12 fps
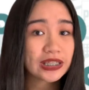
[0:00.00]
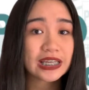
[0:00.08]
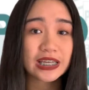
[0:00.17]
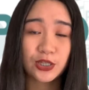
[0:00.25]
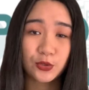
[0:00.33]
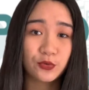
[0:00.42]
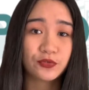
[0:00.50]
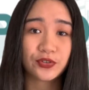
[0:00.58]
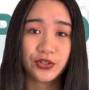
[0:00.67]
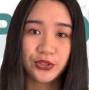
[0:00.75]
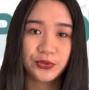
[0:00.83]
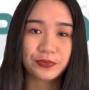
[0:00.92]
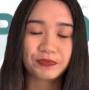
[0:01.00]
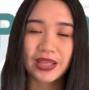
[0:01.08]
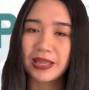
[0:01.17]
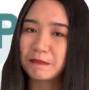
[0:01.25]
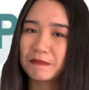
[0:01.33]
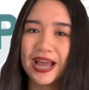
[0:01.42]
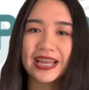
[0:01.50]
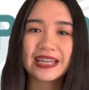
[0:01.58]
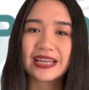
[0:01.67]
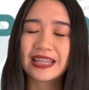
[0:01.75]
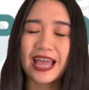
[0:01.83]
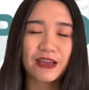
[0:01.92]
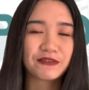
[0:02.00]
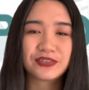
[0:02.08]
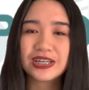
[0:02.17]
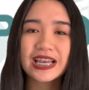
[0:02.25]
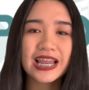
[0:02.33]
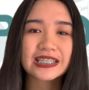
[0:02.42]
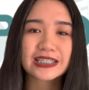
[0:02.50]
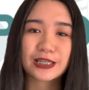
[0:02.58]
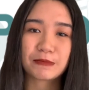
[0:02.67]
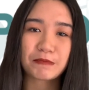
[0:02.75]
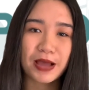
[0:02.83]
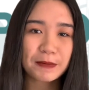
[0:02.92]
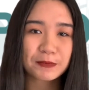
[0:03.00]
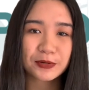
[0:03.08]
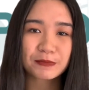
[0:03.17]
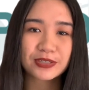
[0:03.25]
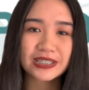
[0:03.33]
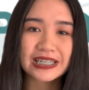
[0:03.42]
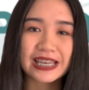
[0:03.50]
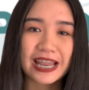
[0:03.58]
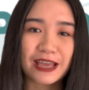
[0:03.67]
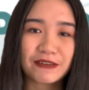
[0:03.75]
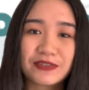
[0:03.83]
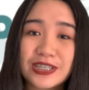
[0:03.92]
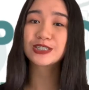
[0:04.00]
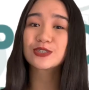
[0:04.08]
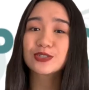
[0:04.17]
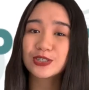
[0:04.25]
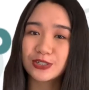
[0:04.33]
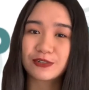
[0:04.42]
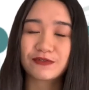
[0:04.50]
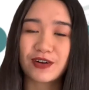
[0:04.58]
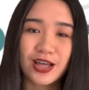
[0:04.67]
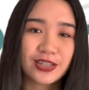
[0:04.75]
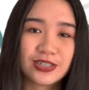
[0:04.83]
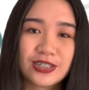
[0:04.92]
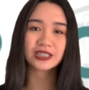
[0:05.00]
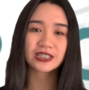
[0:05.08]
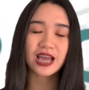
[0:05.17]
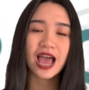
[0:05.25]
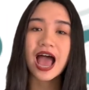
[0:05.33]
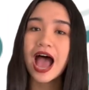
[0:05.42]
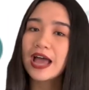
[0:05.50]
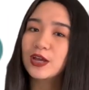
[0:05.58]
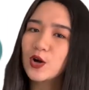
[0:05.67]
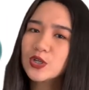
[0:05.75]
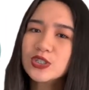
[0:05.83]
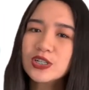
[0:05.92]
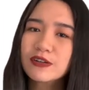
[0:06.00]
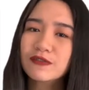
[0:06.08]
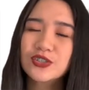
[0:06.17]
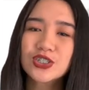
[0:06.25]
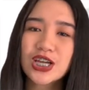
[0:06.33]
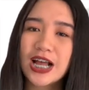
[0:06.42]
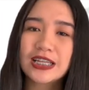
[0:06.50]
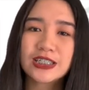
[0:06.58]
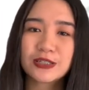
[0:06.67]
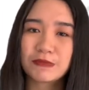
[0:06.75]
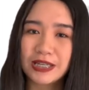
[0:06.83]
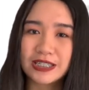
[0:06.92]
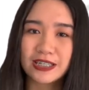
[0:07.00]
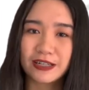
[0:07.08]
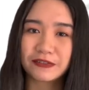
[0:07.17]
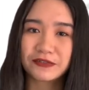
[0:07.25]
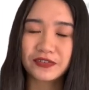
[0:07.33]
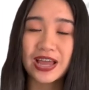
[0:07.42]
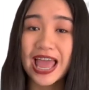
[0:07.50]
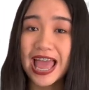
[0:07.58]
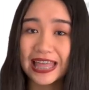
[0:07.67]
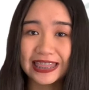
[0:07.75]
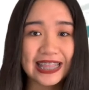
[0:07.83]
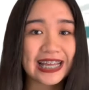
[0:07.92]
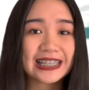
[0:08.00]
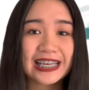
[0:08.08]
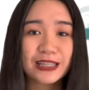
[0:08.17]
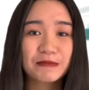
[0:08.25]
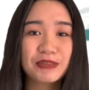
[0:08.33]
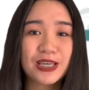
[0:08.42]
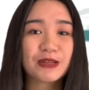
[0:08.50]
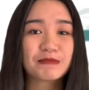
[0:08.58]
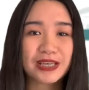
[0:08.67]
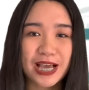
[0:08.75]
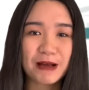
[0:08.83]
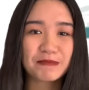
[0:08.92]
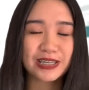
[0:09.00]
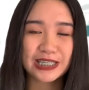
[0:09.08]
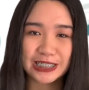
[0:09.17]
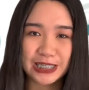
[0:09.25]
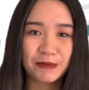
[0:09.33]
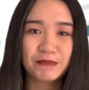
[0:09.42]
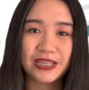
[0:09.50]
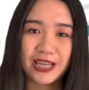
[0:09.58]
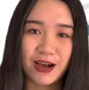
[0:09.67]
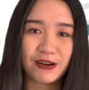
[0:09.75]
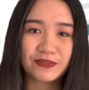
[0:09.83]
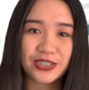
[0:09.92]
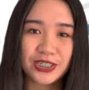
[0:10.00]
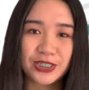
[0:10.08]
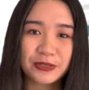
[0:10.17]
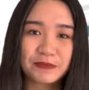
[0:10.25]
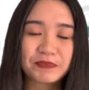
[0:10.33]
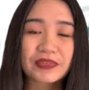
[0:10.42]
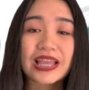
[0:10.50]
what can I do for you? And by that, I realized that my purpose in life is to serve others. I also love to challenge myself, and that led me on becoming a JPIA officer.